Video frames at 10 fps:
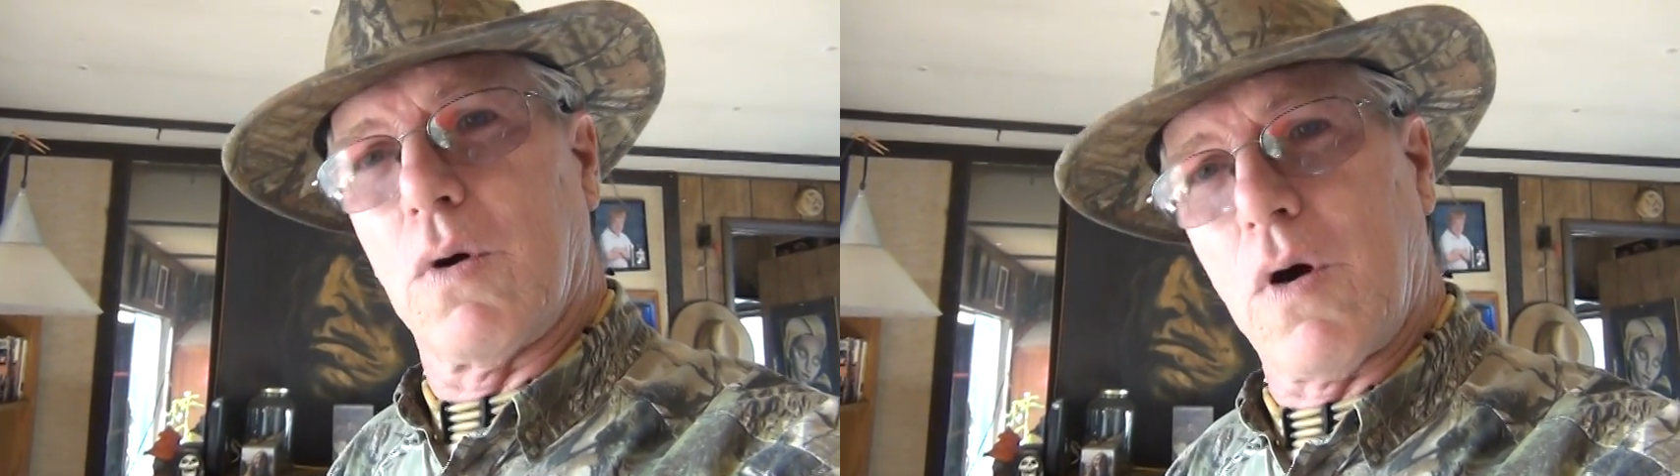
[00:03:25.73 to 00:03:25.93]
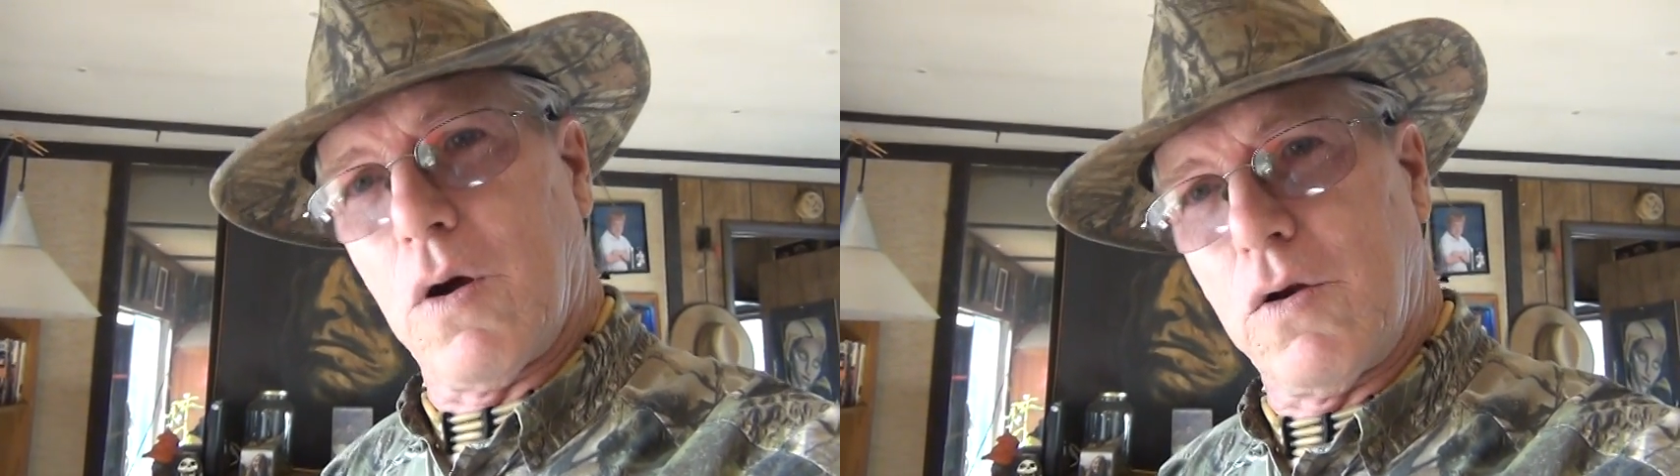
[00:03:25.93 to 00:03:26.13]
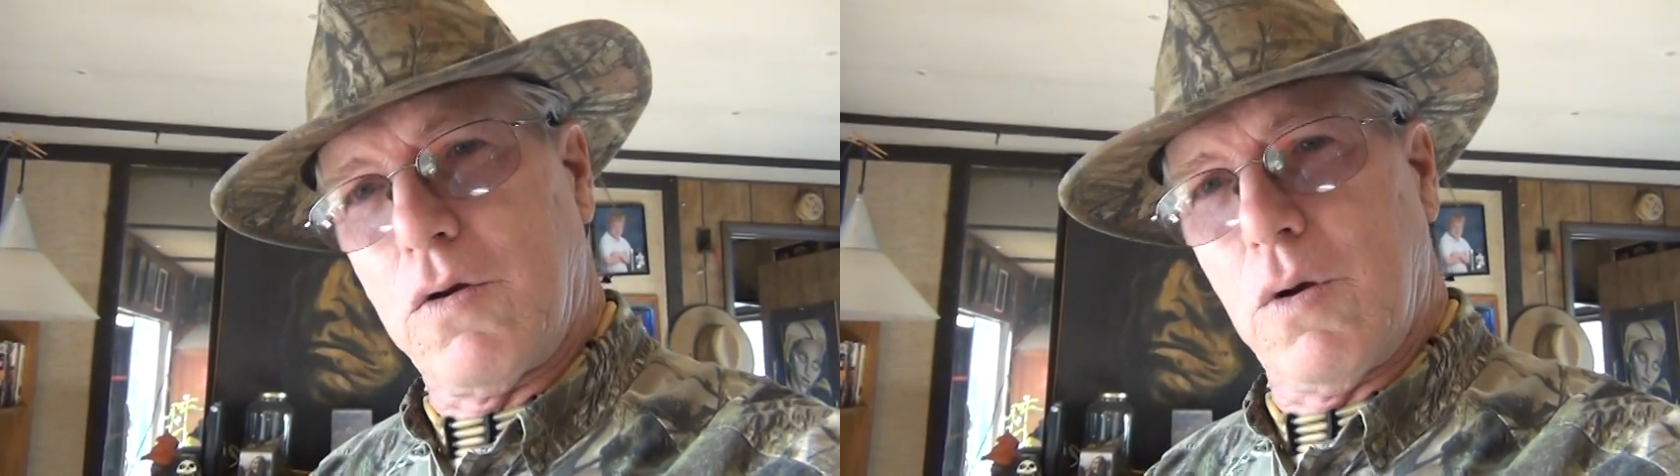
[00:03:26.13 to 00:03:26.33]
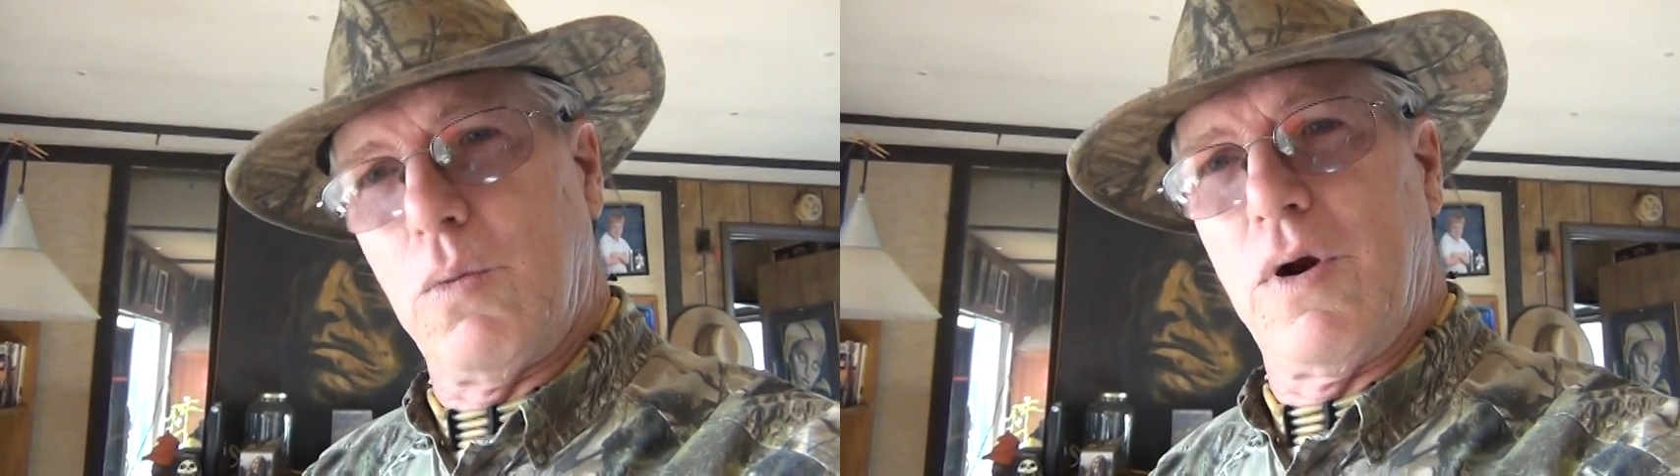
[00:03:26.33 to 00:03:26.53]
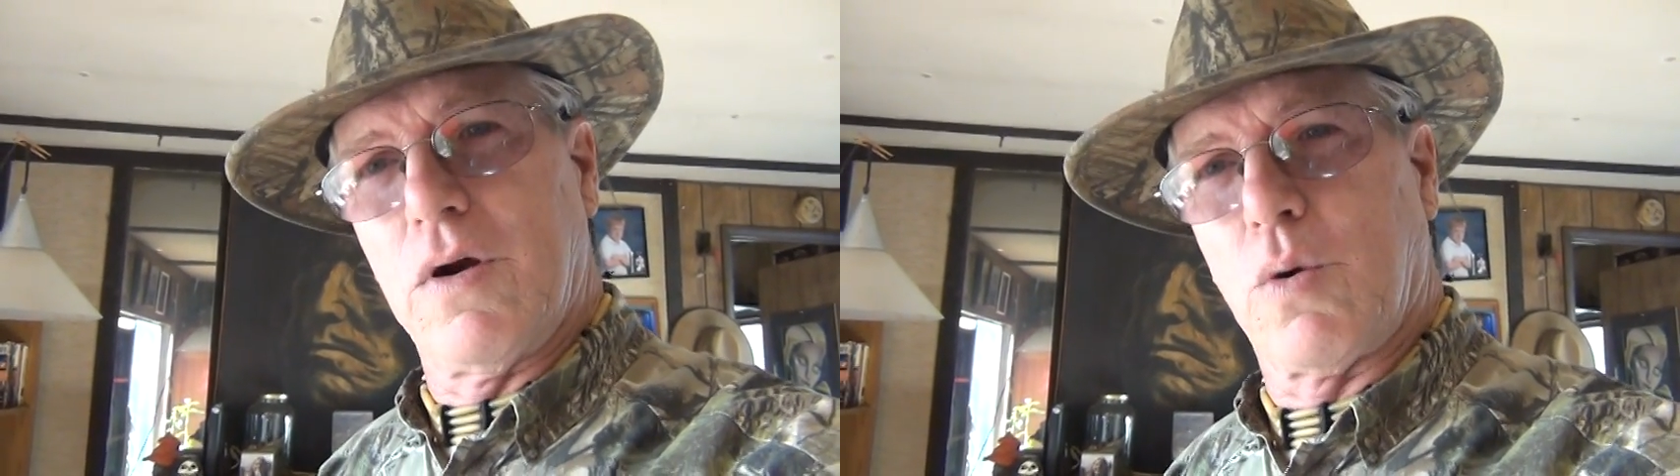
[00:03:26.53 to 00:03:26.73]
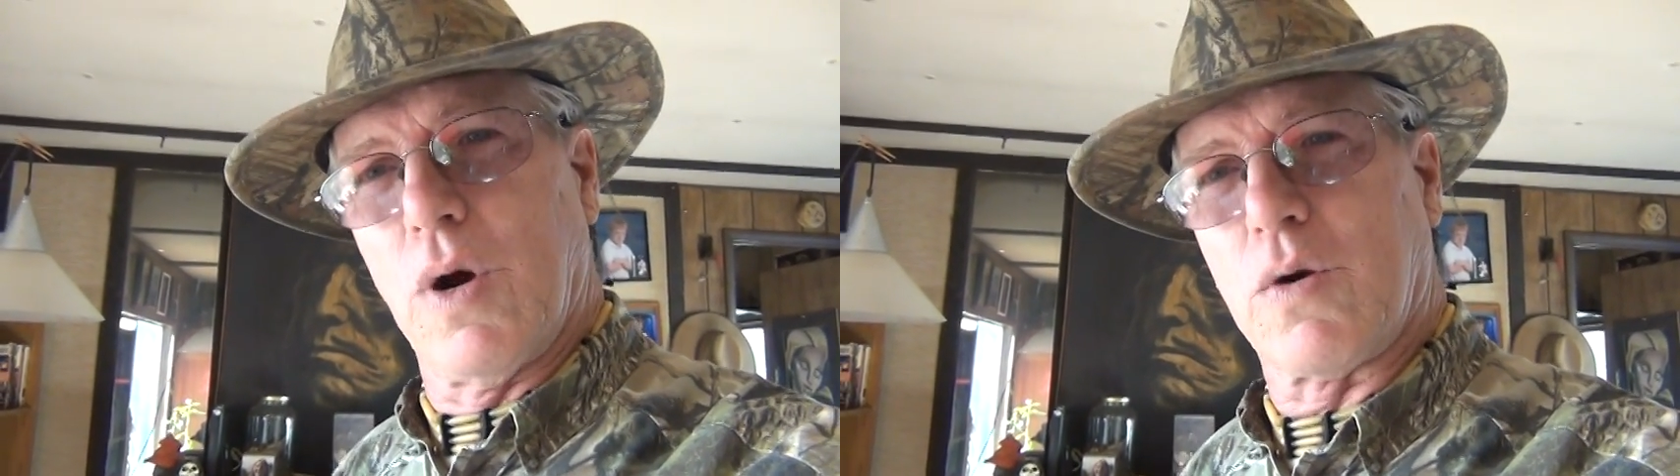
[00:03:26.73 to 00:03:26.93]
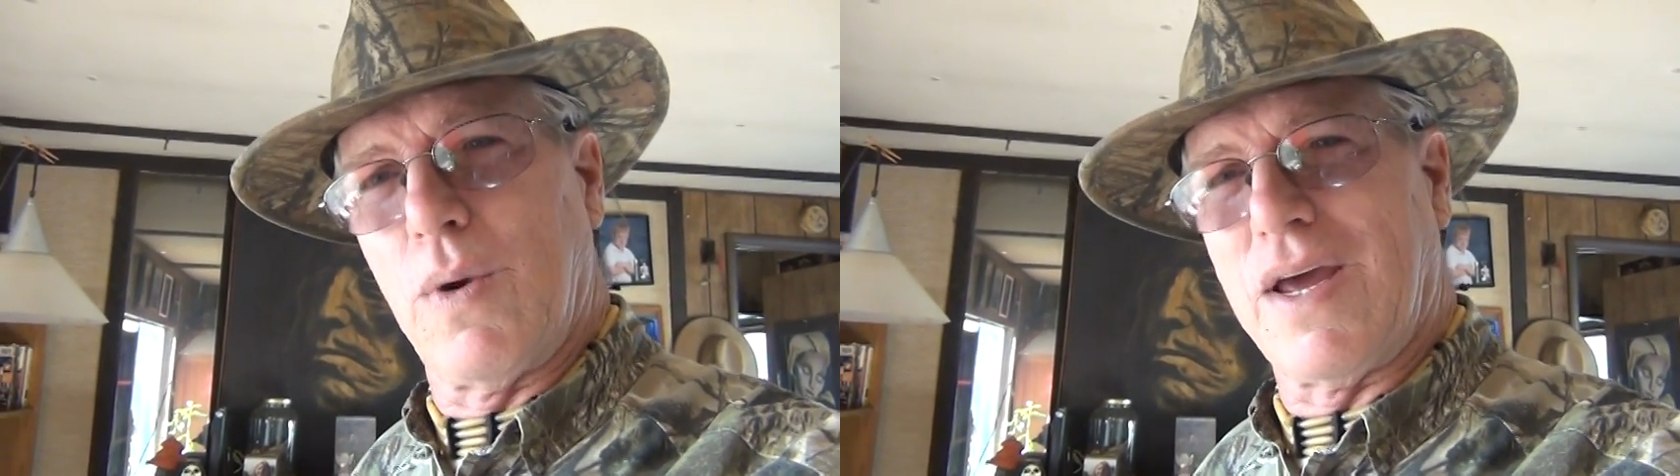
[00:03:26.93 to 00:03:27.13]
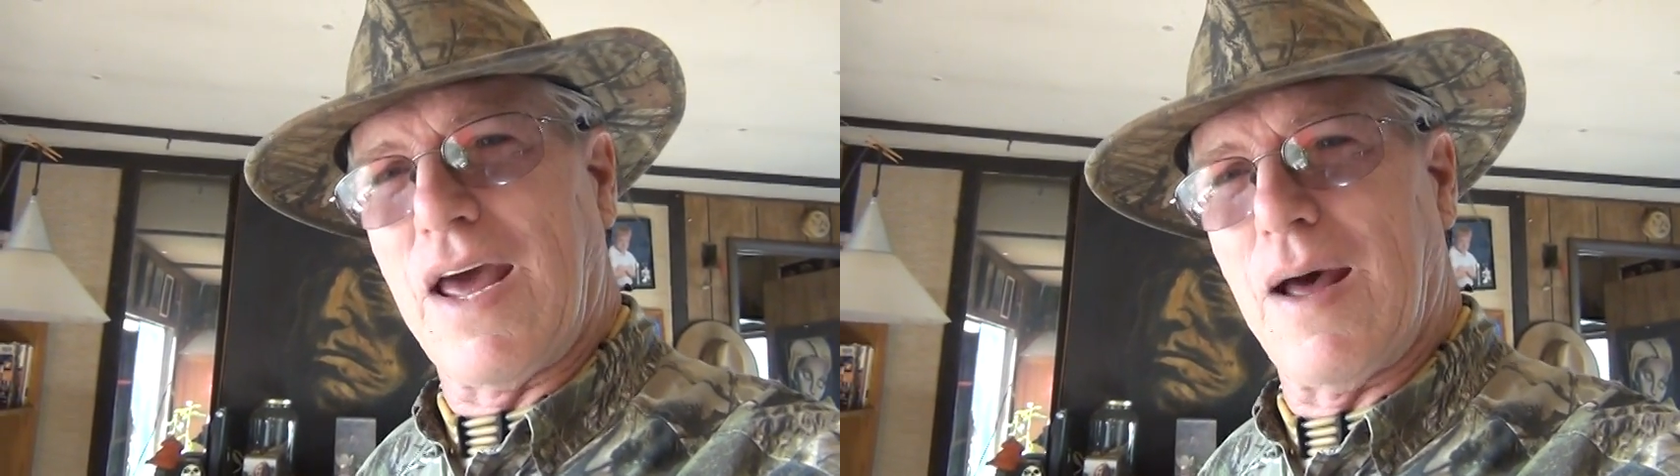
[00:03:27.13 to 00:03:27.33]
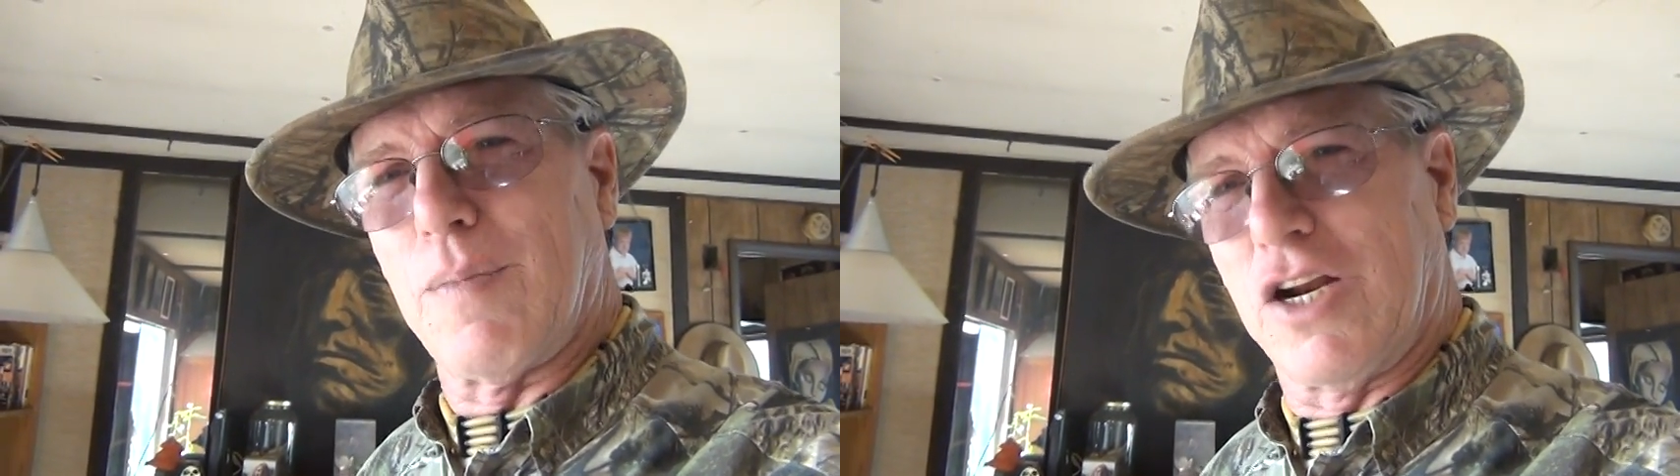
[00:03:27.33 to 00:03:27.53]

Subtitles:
We'll go do a quick recap,